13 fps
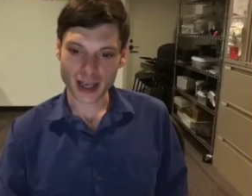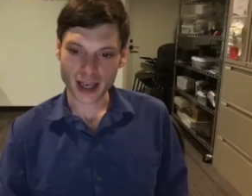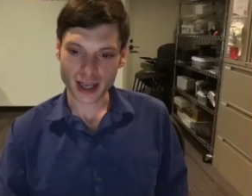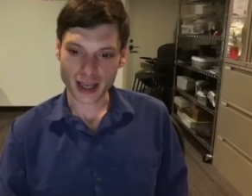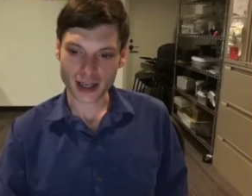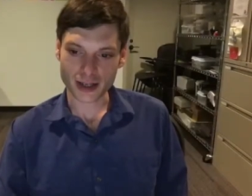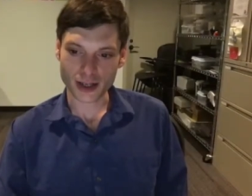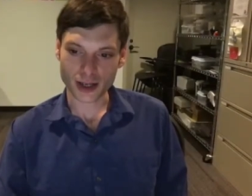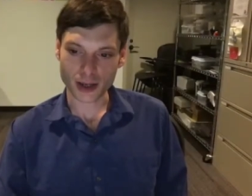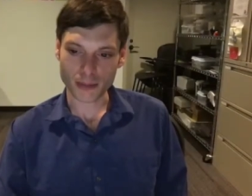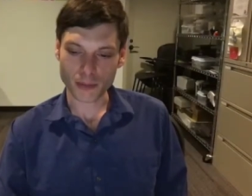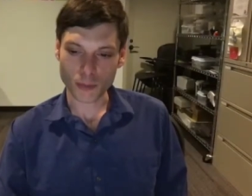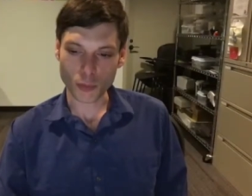
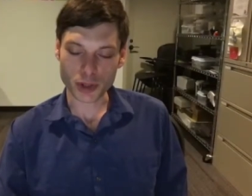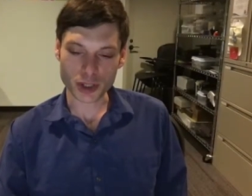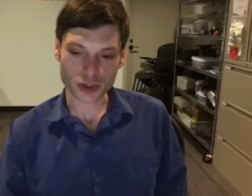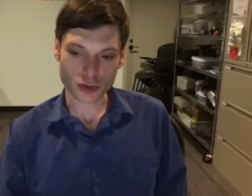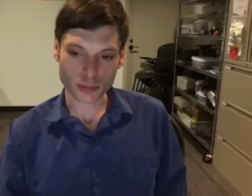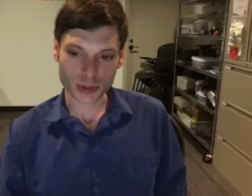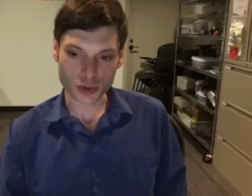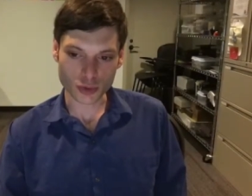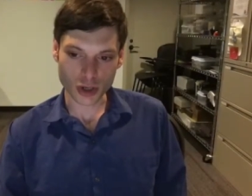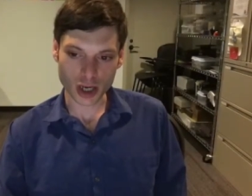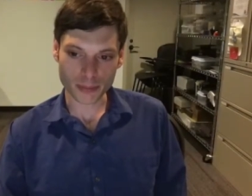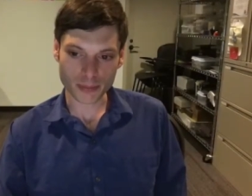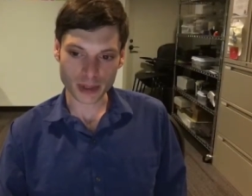And when this will be
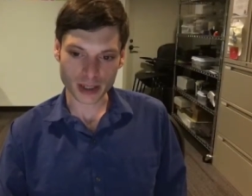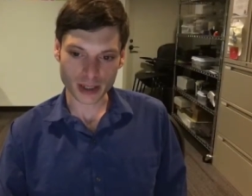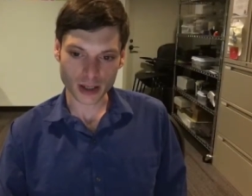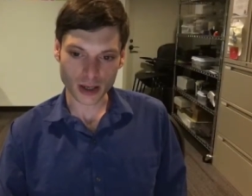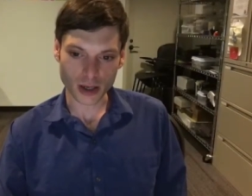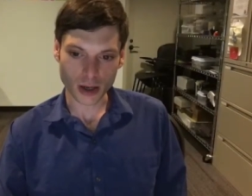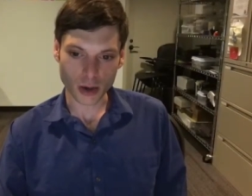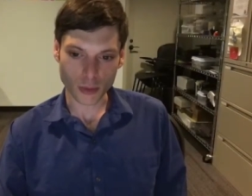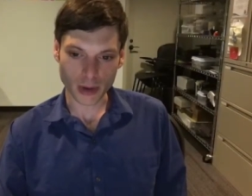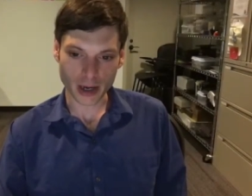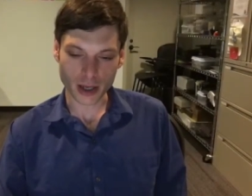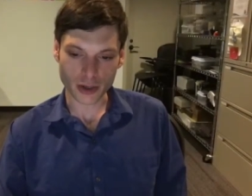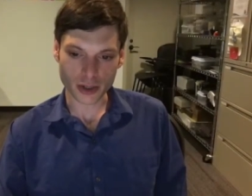dropping
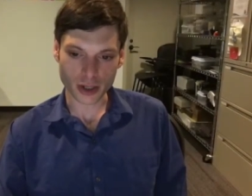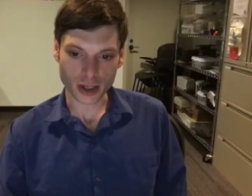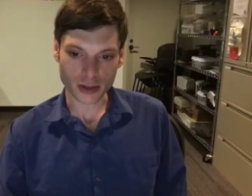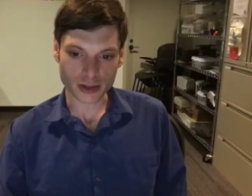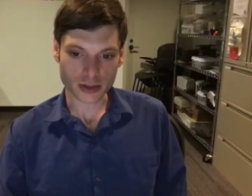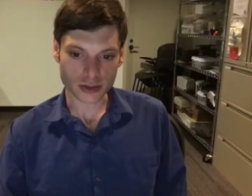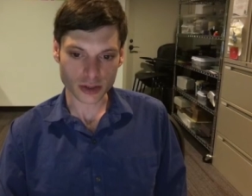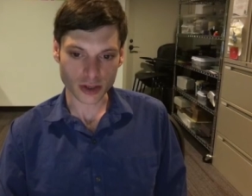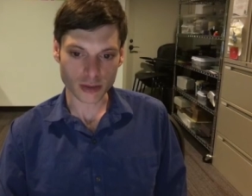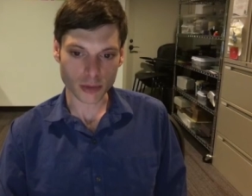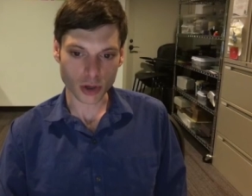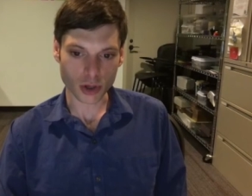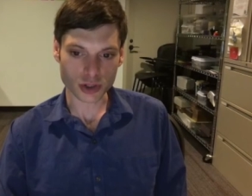around start of
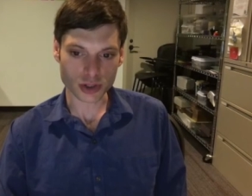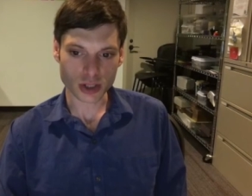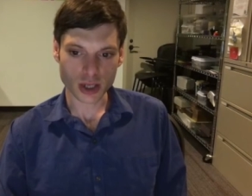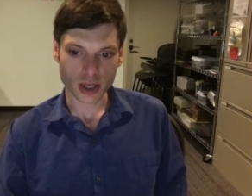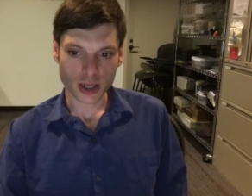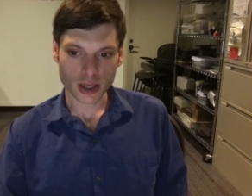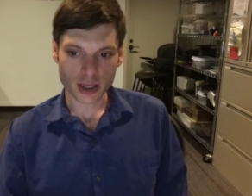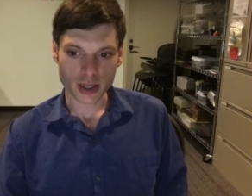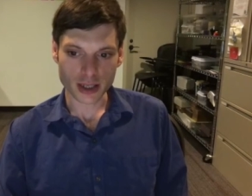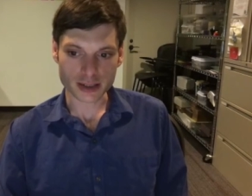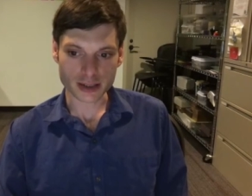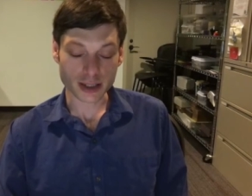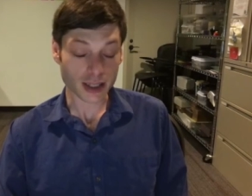March,
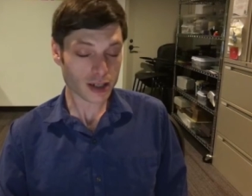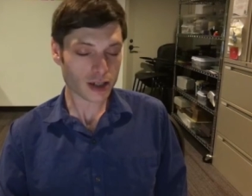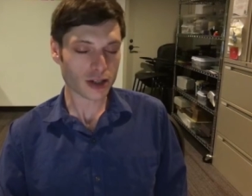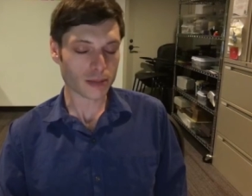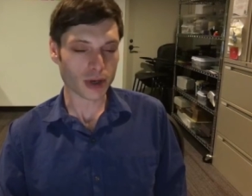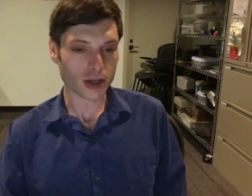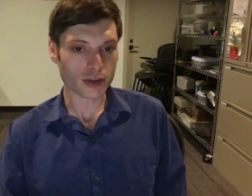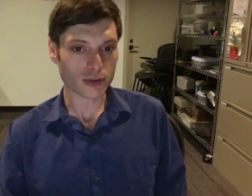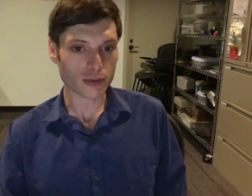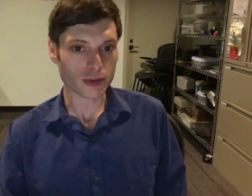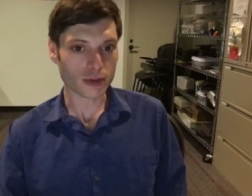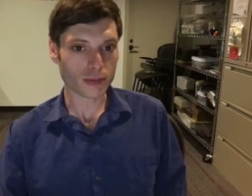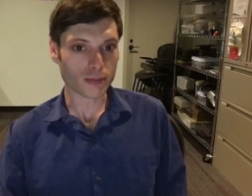it's the end of the month.
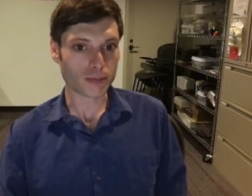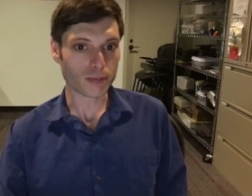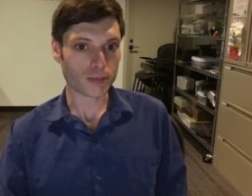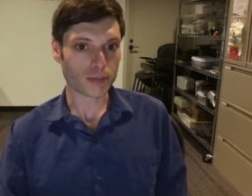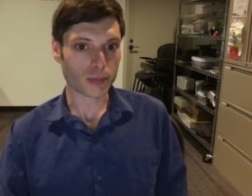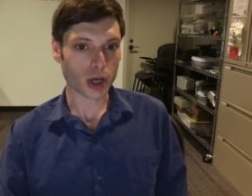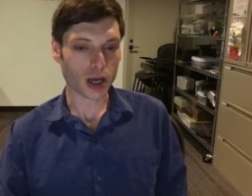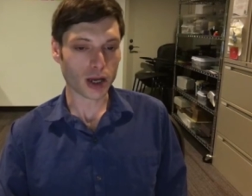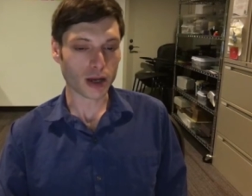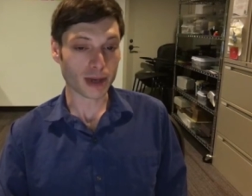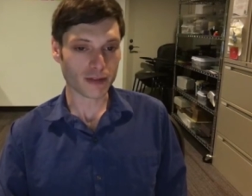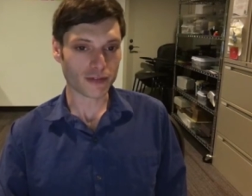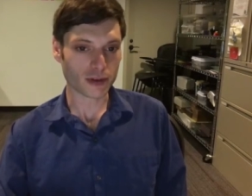
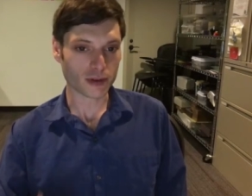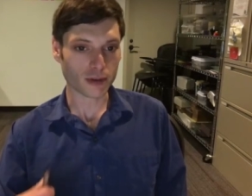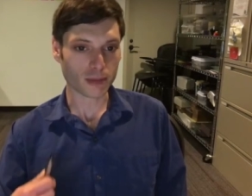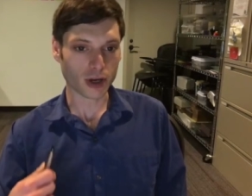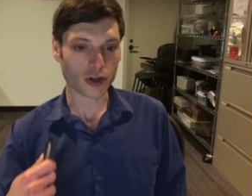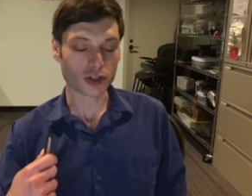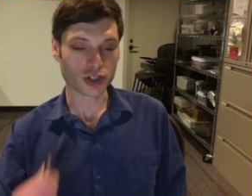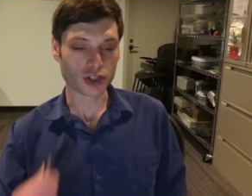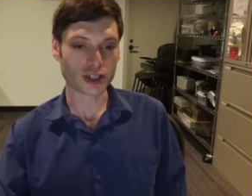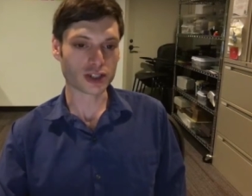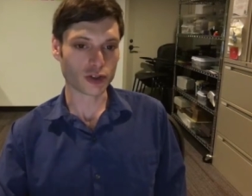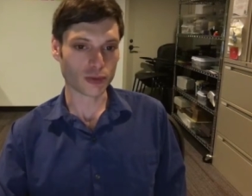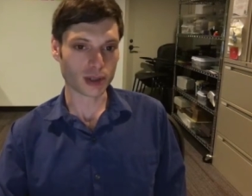My Heart of
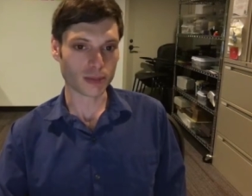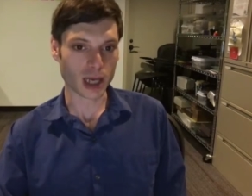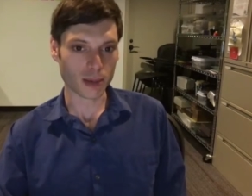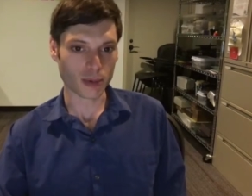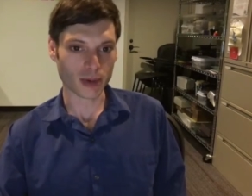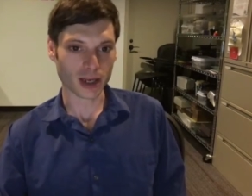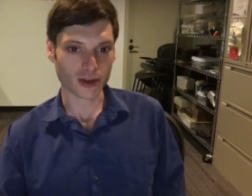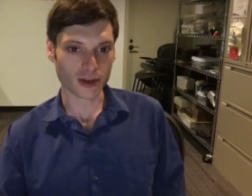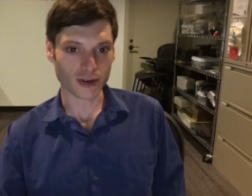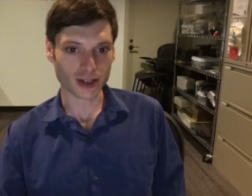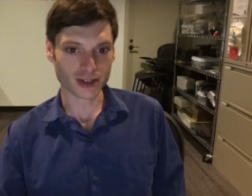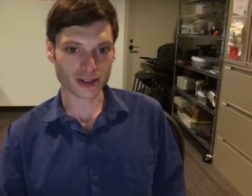Chainsaw will be in paperback, correct?